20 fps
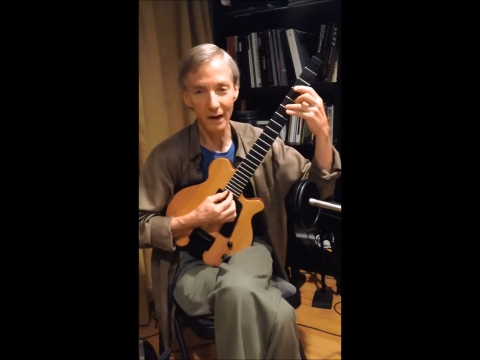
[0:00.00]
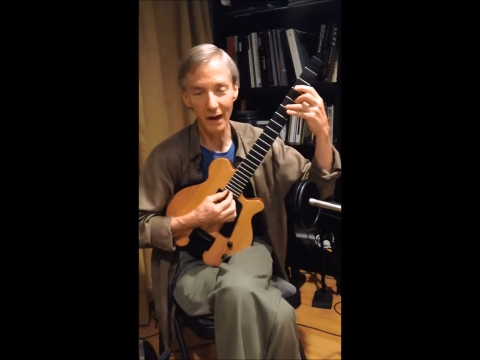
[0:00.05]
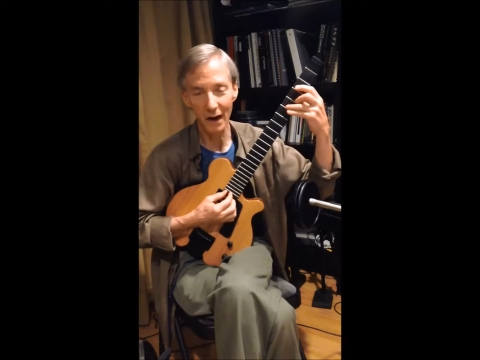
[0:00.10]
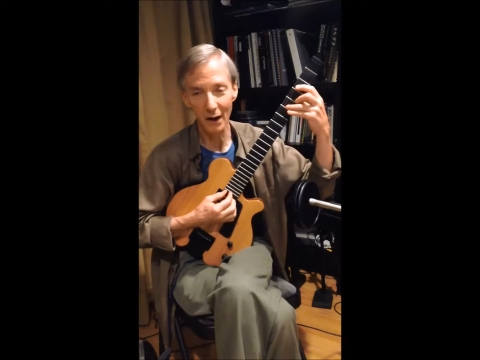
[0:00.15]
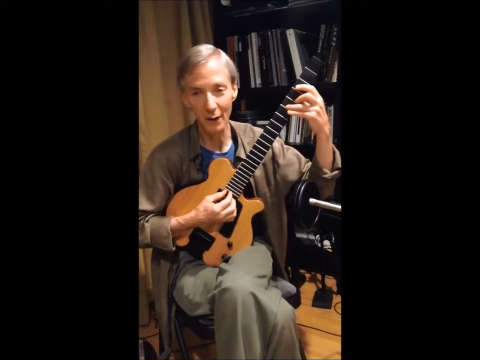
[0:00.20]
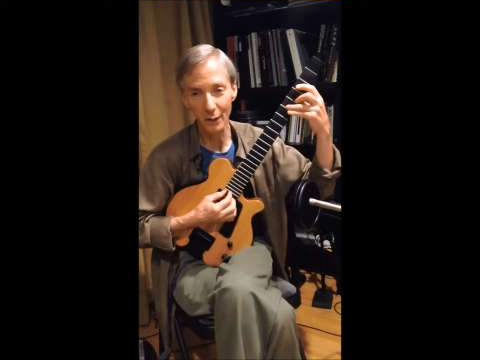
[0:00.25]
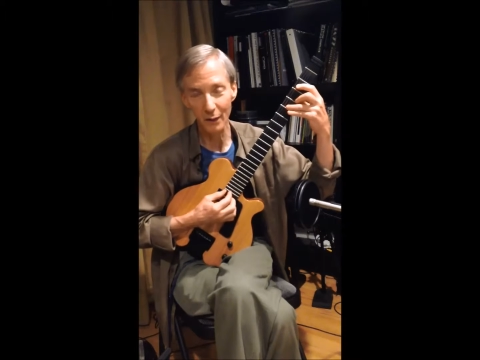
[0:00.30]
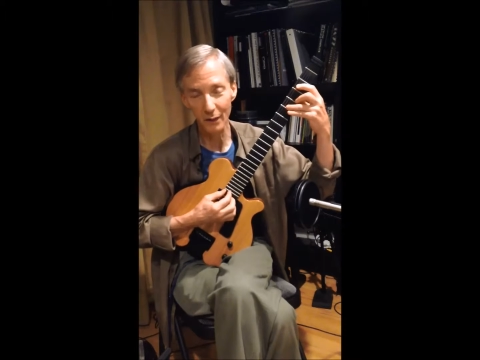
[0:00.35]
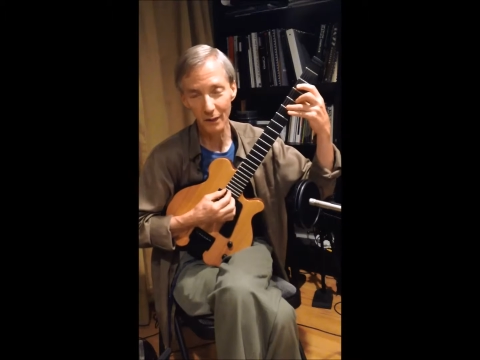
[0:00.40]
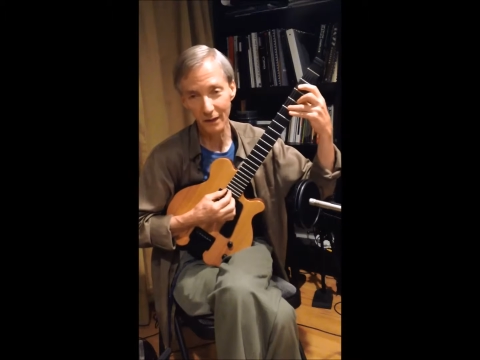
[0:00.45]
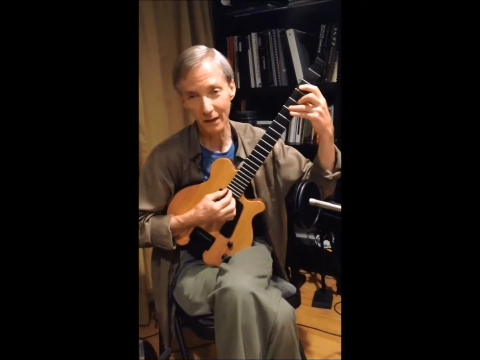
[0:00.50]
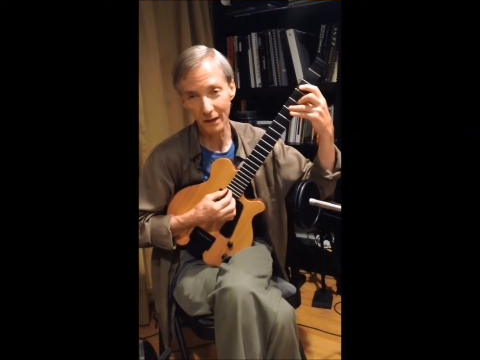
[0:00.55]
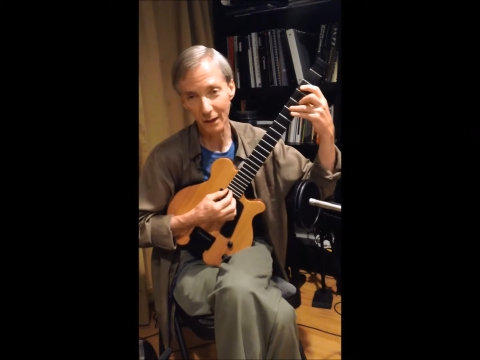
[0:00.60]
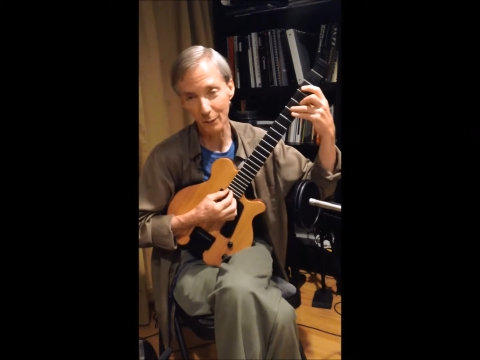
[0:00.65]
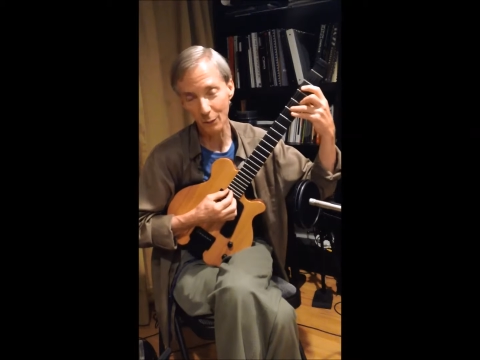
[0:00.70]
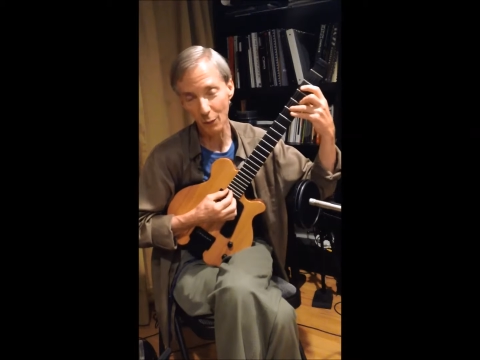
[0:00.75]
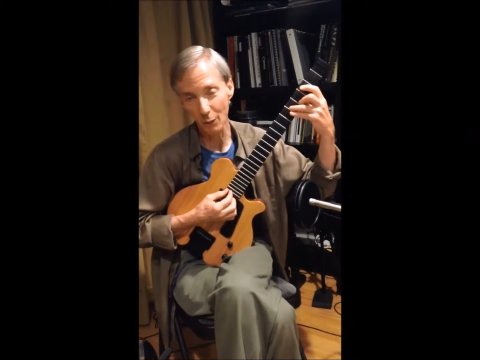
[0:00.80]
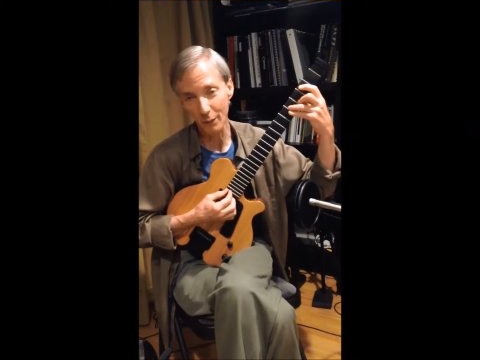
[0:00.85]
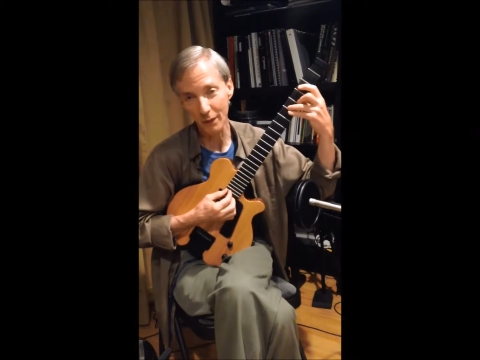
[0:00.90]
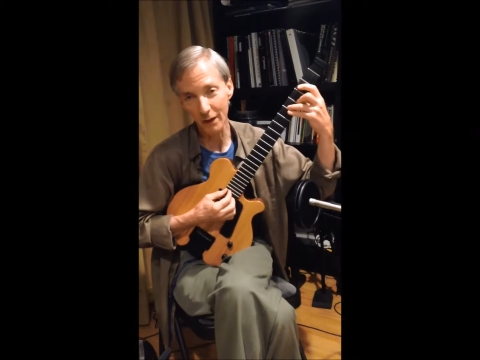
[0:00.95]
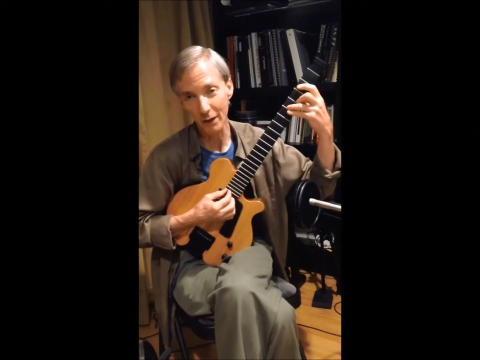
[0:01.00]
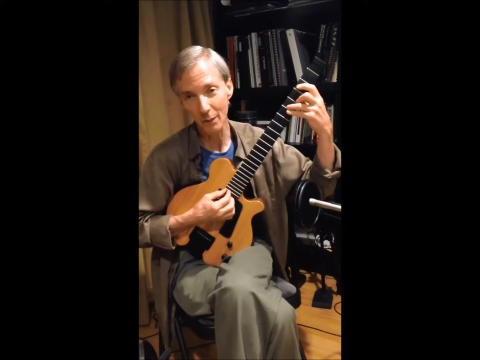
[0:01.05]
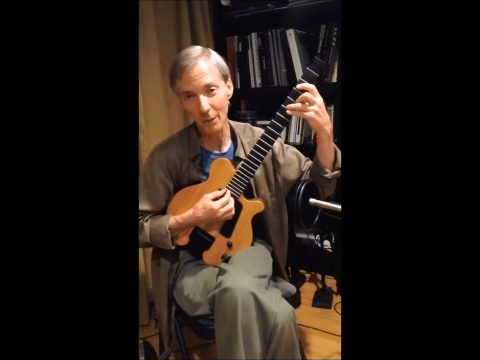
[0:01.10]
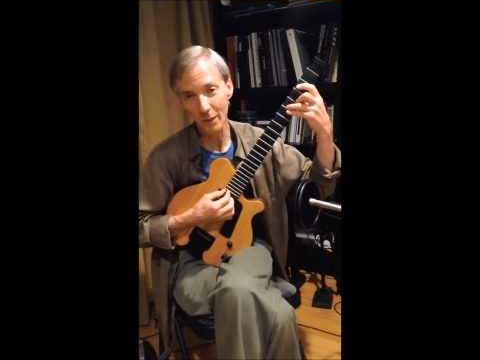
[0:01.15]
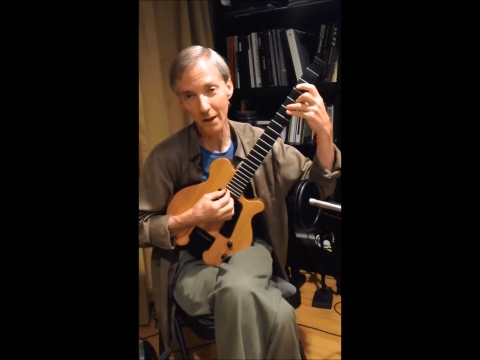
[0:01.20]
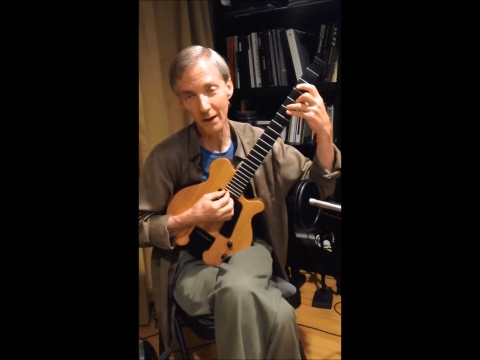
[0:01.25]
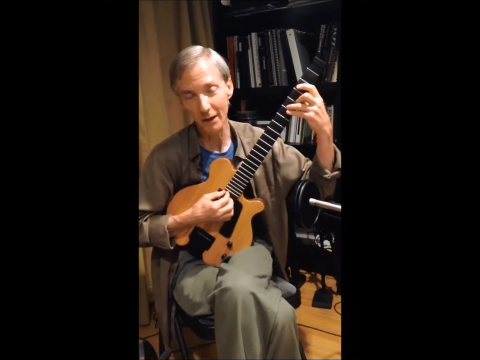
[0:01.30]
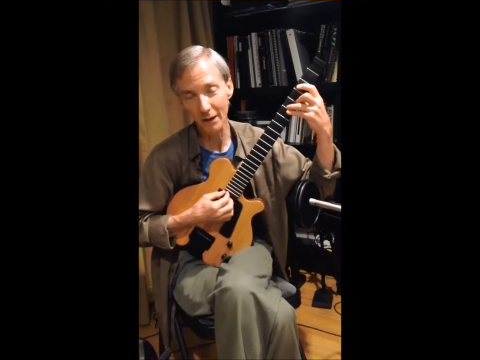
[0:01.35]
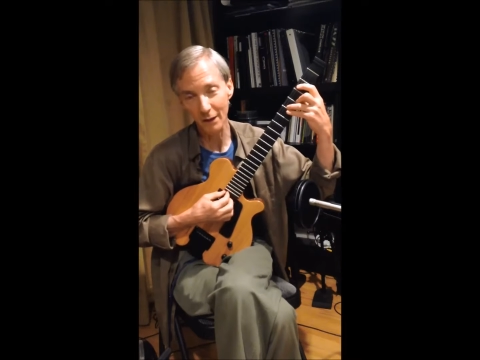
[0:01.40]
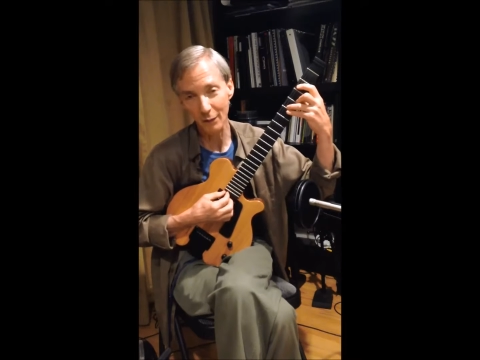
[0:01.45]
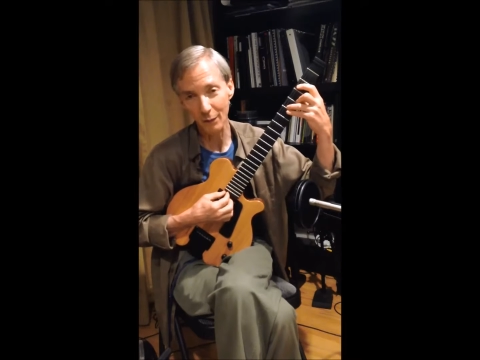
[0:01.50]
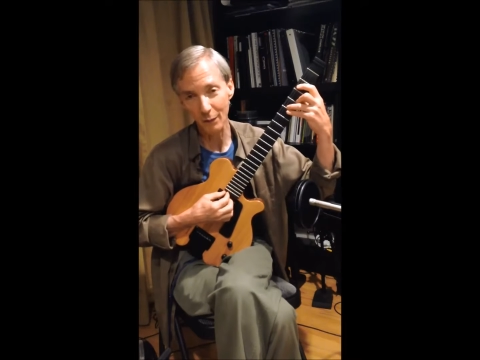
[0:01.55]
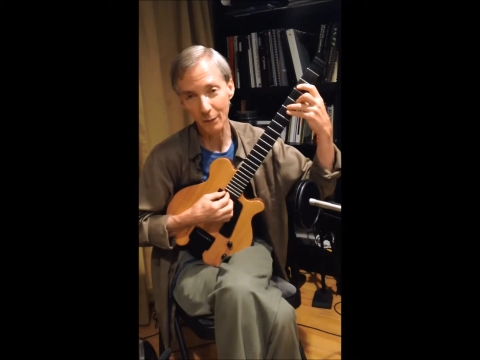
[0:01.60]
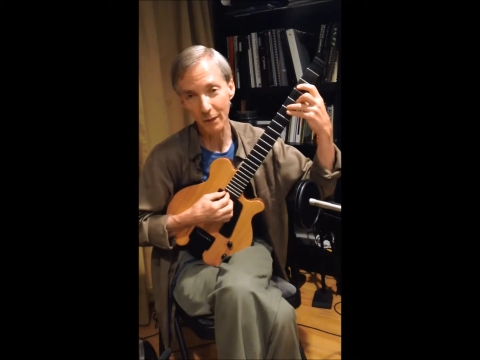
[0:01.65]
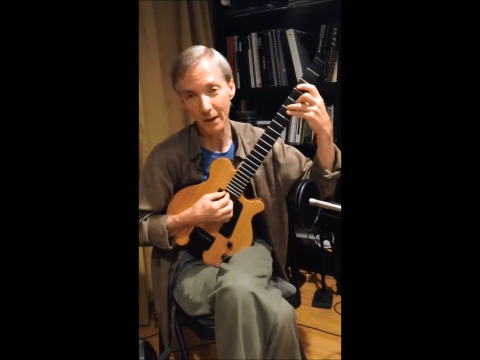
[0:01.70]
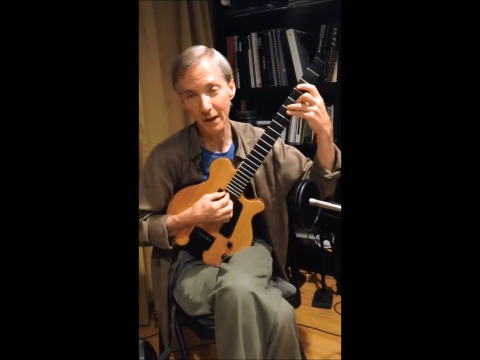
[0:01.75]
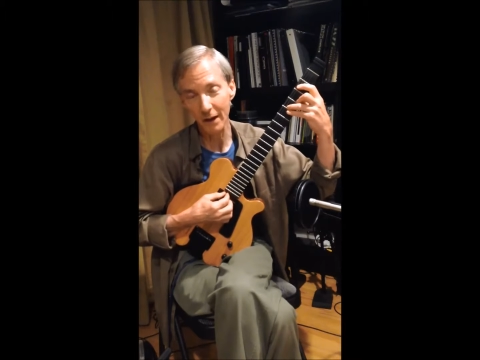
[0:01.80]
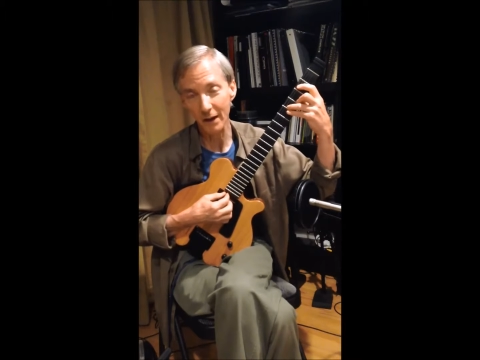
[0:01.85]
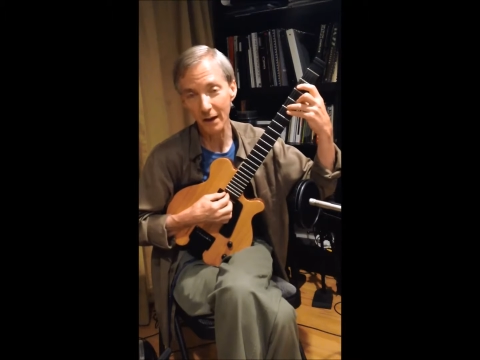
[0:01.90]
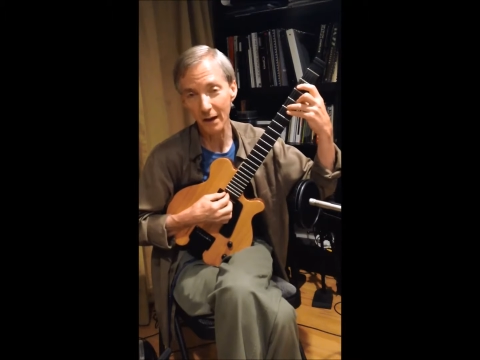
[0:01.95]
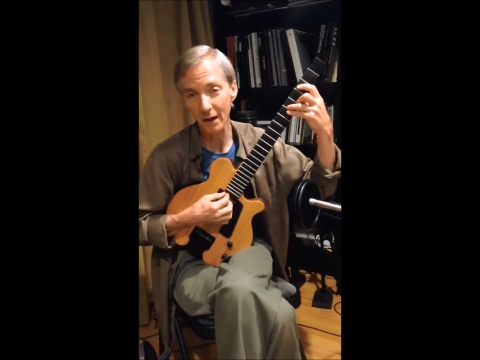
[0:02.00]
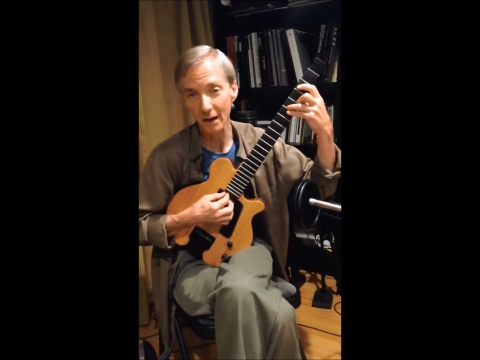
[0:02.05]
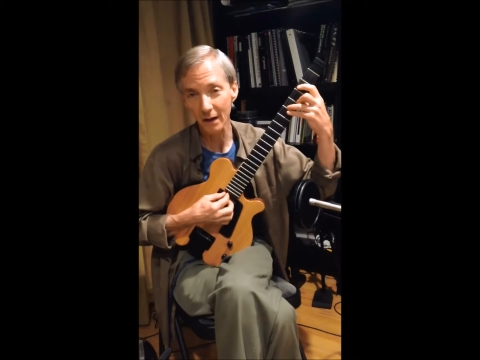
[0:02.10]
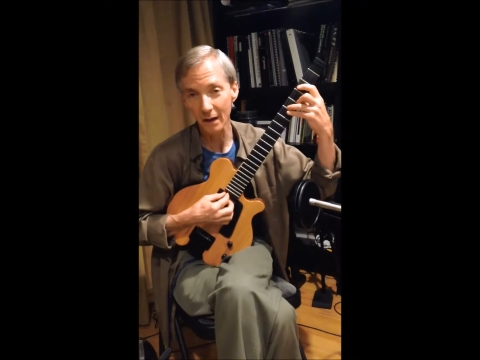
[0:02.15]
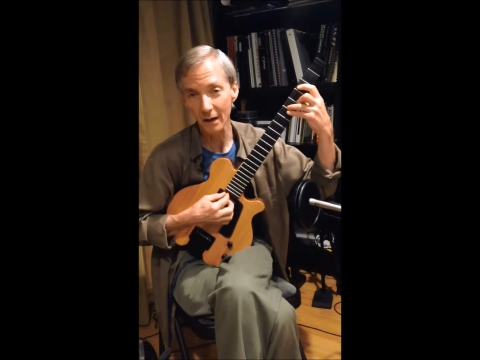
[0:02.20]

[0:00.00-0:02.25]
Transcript: and I do this little movement in the bass of a B to.